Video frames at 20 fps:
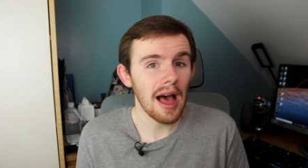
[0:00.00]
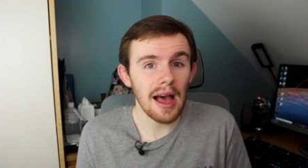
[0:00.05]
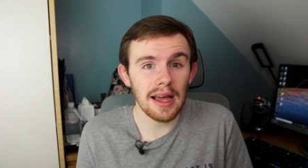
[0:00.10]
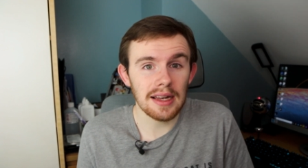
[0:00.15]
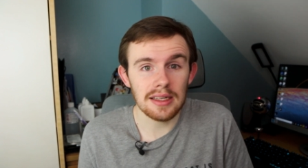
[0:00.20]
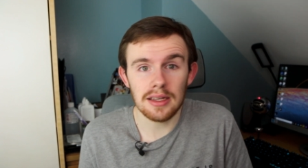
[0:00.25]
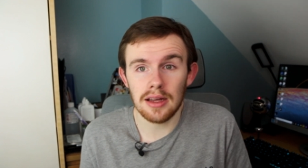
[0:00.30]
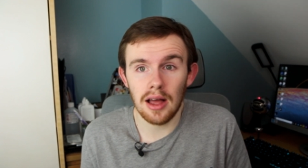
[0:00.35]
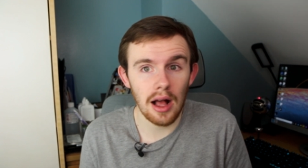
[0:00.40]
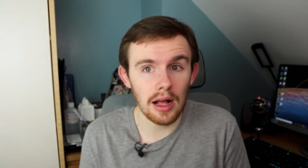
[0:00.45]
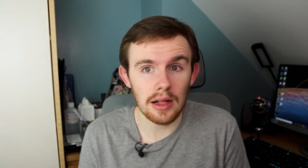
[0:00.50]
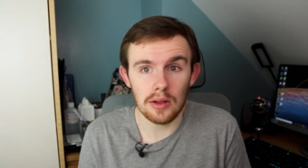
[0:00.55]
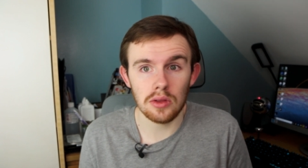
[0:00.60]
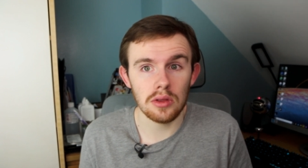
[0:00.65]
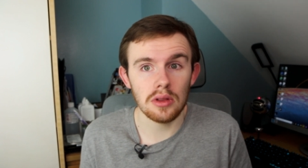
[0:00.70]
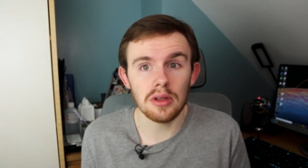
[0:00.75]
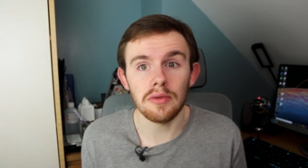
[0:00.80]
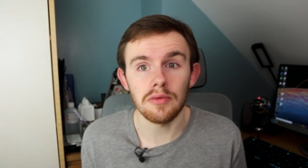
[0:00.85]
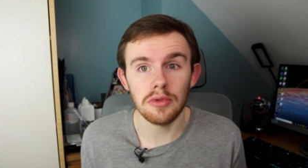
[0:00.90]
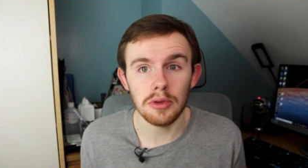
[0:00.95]
and I
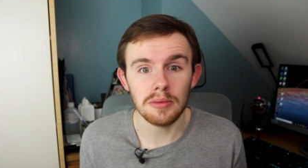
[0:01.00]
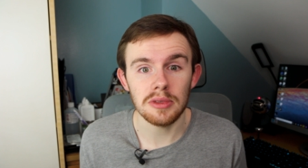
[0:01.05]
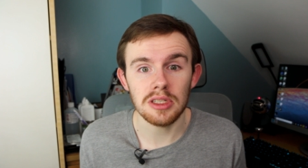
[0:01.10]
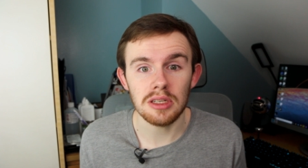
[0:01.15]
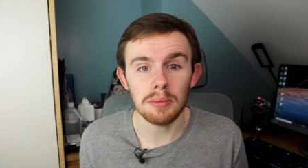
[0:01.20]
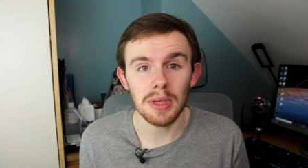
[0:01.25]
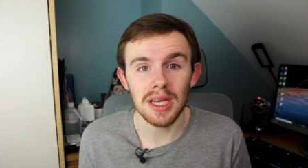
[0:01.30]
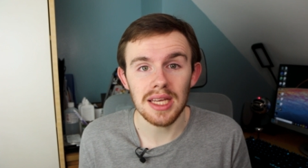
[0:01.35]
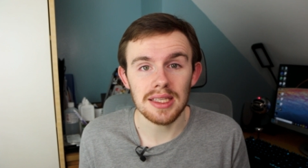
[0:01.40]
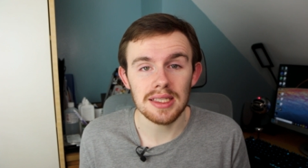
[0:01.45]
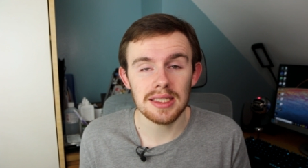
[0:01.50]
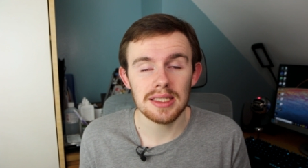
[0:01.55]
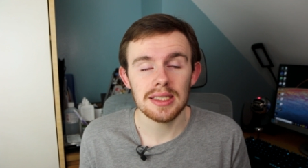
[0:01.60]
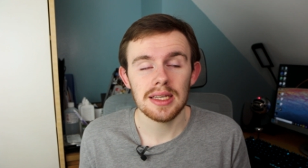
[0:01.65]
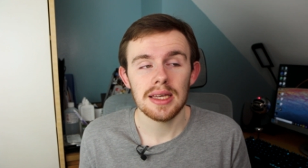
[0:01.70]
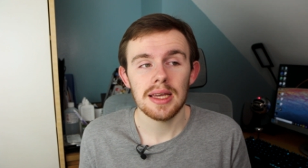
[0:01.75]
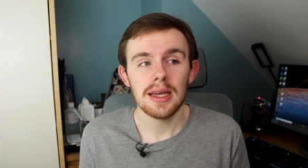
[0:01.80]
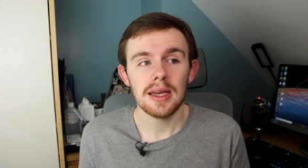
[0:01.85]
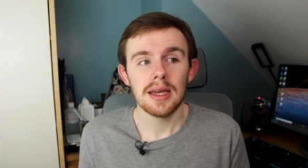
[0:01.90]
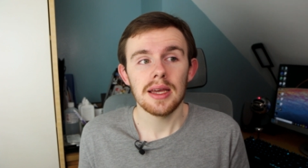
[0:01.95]
love them to bits.